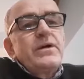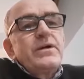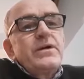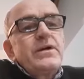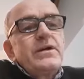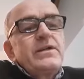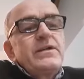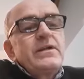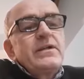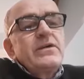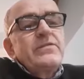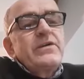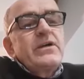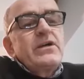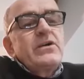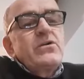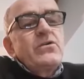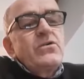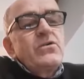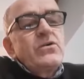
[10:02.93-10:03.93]
in the
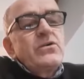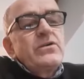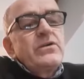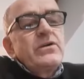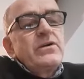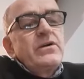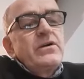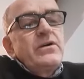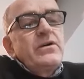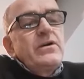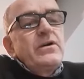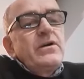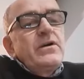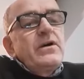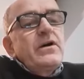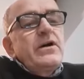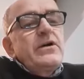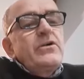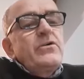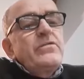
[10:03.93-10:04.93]
living God,
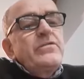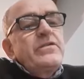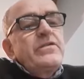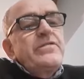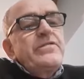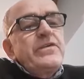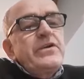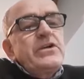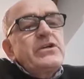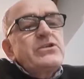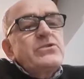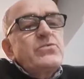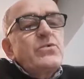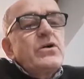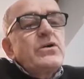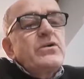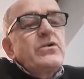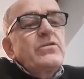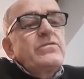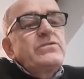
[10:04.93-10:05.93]
and of the finished
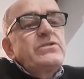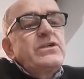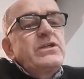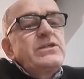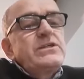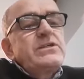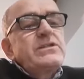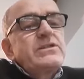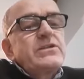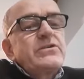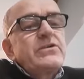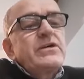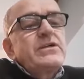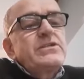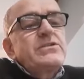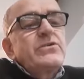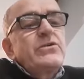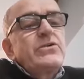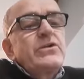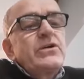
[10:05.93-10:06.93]
work of Jesus
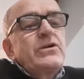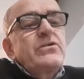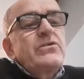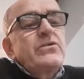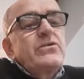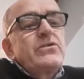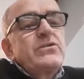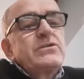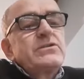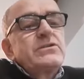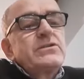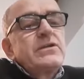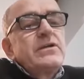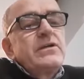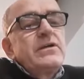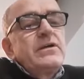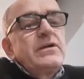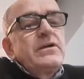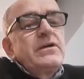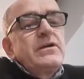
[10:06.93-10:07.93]
Christ on the cross.
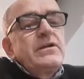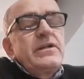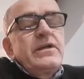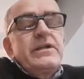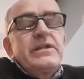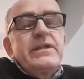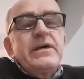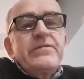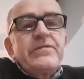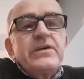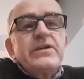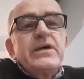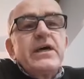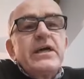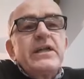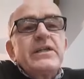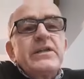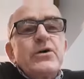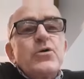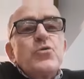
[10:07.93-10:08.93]
The
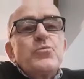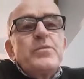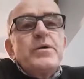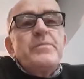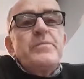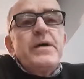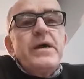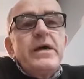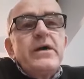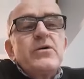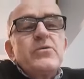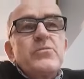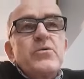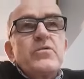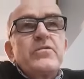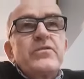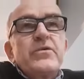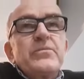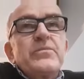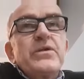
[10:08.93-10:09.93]
dividend that will be payable
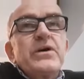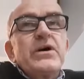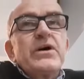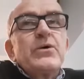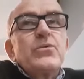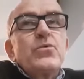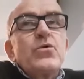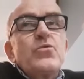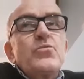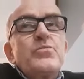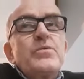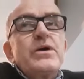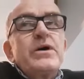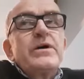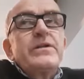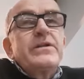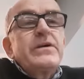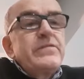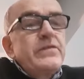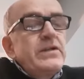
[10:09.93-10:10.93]
from that will be
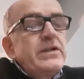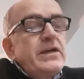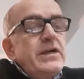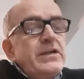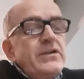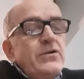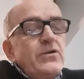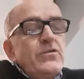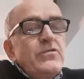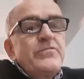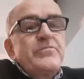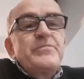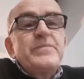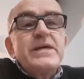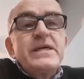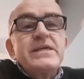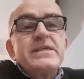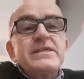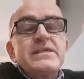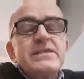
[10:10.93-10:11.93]
a dividend of
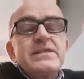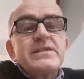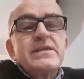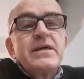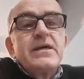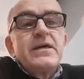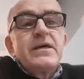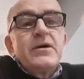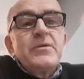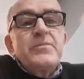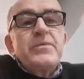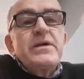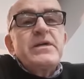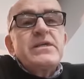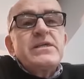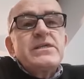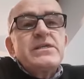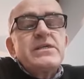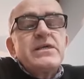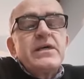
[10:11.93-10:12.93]
peace.
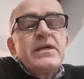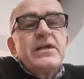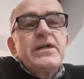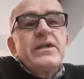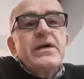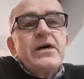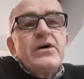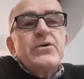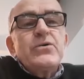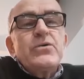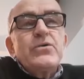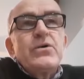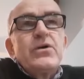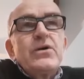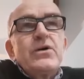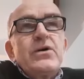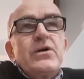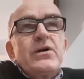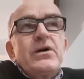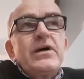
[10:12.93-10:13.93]
Peace now,
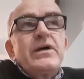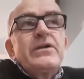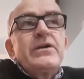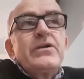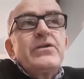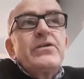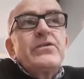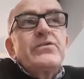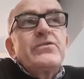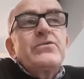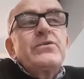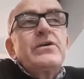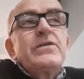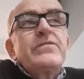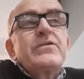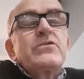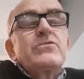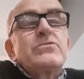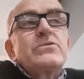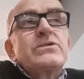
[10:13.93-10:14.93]
in and through
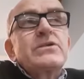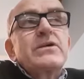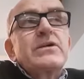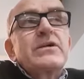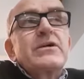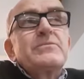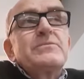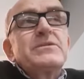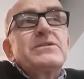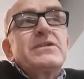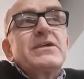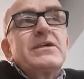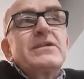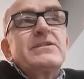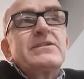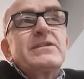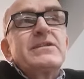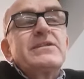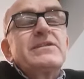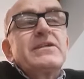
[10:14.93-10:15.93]
difficult
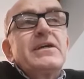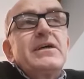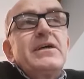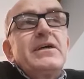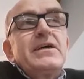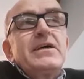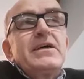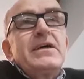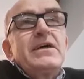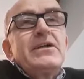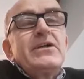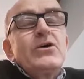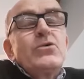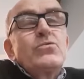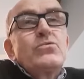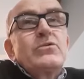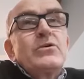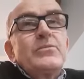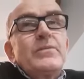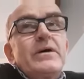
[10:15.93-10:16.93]
circumstances, and
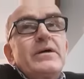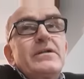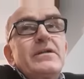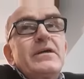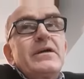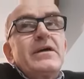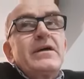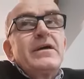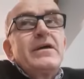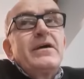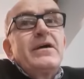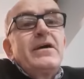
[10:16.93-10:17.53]
ultimately